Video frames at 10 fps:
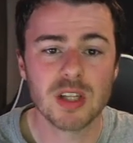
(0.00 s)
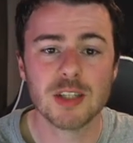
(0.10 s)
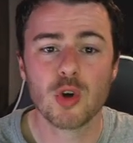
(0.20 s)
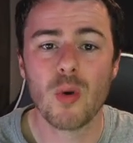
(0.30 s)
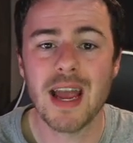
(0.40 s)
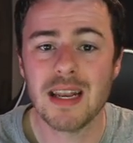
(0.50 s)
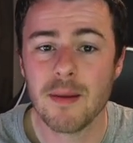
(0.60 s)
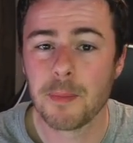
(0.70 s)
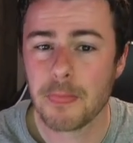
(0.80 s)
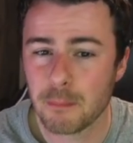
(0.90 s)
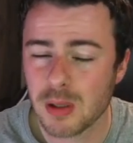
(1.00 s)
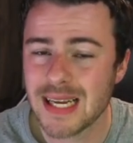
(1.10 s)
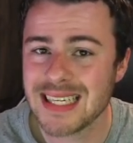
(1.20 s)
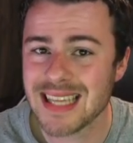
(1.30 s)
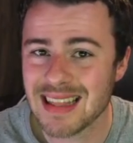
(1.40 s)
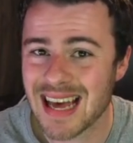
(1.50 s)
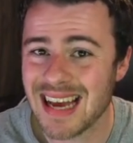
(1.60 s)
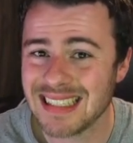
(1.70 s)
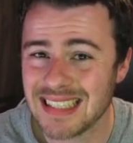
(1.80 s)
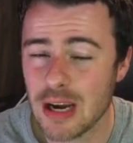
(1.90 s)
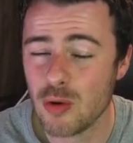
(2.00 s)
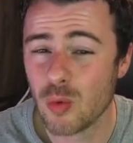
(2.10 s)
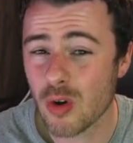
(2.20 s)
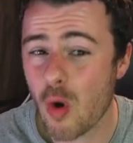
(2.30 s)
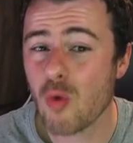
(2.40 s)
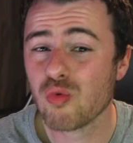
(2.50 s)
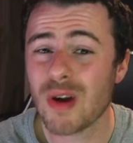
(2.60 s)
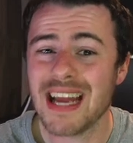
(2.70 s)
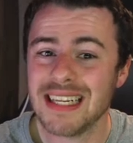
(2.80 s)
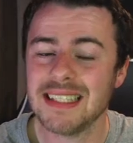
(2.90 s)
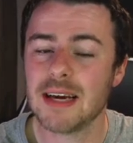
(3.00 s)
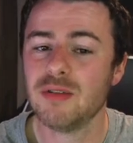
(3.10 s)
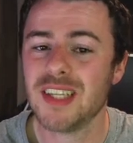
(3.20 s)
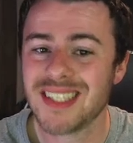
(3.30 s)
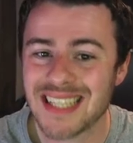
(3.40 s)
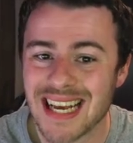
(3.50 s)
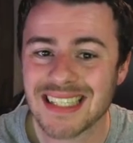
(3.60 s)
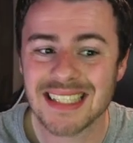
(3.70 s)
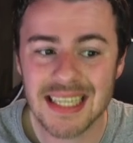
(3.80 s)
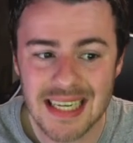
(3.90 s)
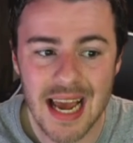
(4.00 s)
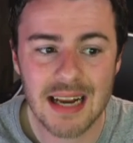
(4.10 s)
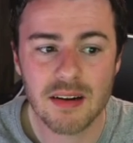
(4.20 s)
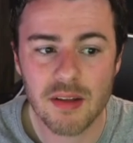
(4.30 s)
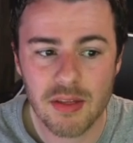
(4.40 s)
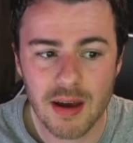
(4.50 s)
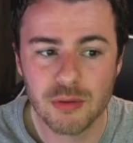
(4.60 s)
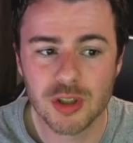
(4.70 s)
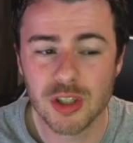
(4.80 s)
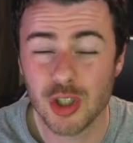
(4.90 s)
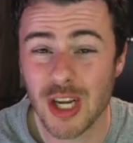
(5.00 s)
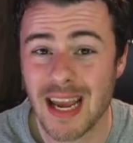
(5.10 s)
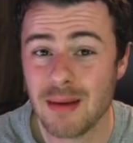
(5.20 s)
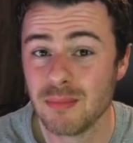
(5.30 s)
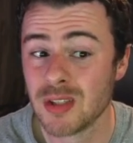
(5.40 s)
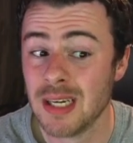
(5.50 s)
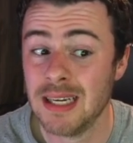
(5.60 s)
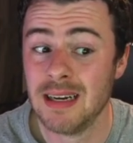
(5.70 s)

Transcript: Let's go ahead, place that down. We're already down to 69,000 gems.